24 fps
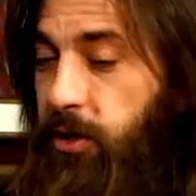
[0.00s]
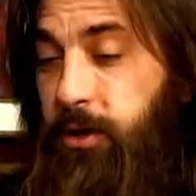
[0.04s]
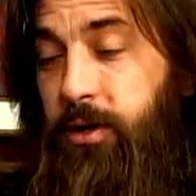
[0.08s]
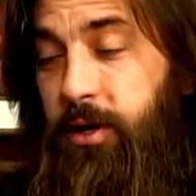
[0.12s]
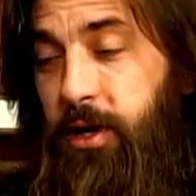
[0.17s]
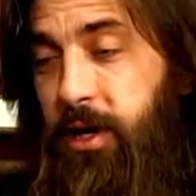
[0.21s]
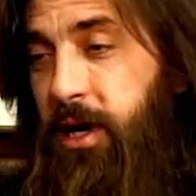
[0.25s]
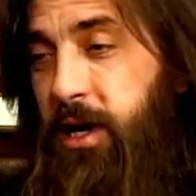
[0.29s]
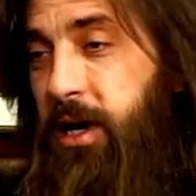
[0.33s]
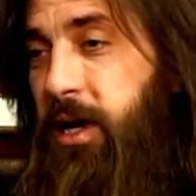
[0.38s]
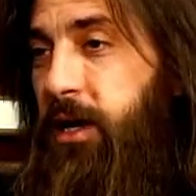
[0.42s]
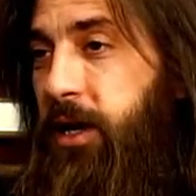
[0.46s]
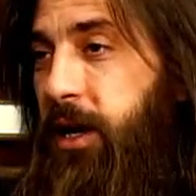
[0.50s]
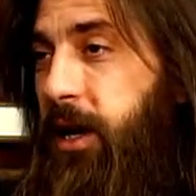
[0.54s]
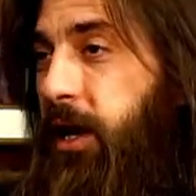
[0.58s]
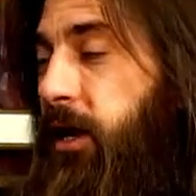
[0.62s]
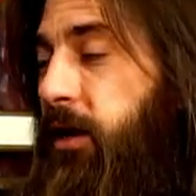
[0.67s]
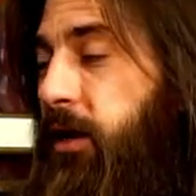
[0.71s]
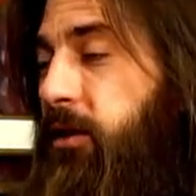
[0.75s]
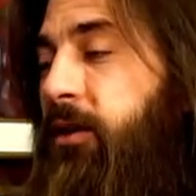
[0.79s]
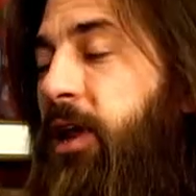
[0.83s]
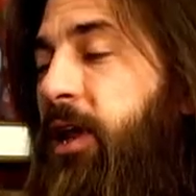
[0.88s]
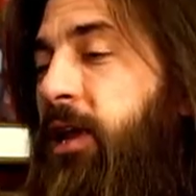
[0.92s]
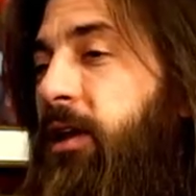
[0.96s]
And yeah,
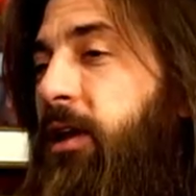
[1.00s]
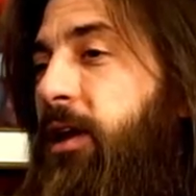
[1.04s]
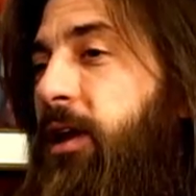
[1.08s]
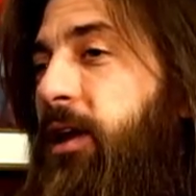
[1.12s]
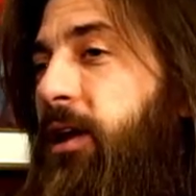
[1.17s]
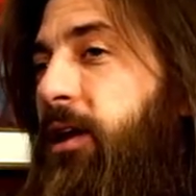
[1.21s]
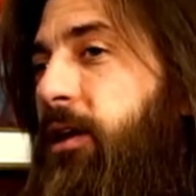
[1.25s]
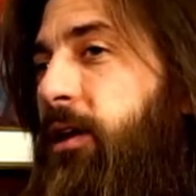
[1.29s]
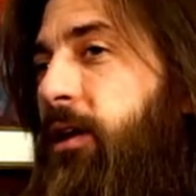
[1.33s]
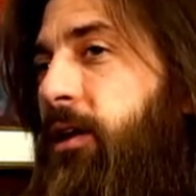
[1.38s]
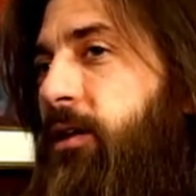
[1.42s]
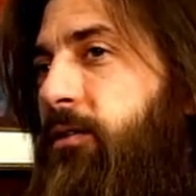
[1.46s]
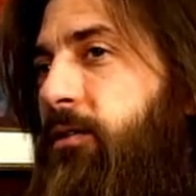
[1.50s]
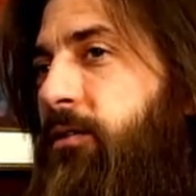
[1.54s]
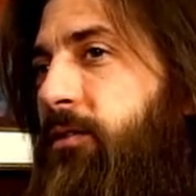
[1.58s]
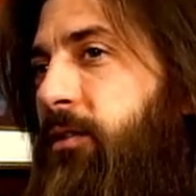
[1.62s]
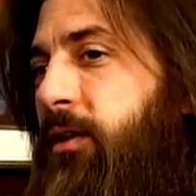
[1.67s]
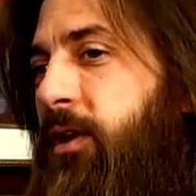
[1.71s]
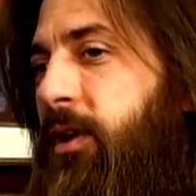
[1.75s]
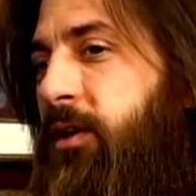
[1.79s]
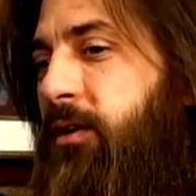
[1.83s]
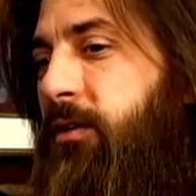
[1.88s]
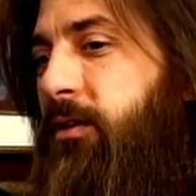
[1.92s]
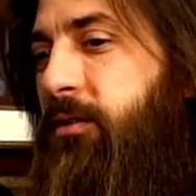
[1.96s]
it, it it's
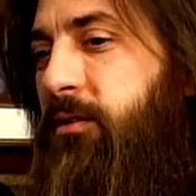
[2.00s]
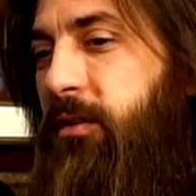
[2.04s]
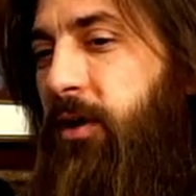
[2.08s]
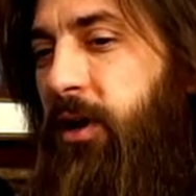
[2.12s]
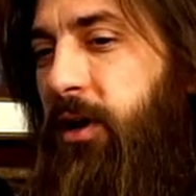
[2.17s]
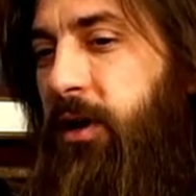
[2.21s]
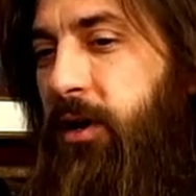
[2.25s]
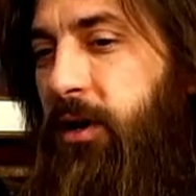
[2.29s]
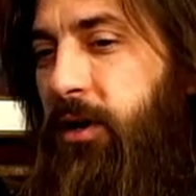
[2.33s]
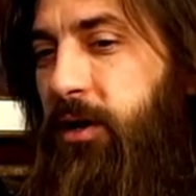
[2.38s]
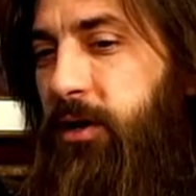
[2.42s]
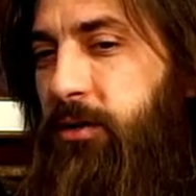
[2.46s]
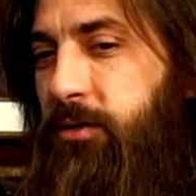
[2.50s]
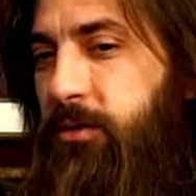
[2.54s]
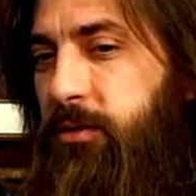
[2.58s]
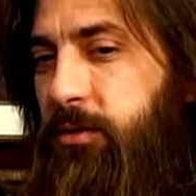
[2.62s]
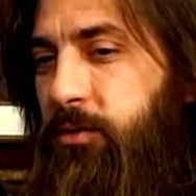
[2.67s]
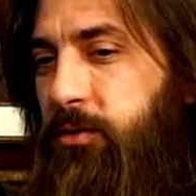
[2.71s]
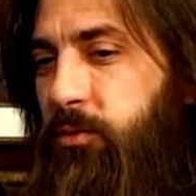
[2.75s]
it's uh,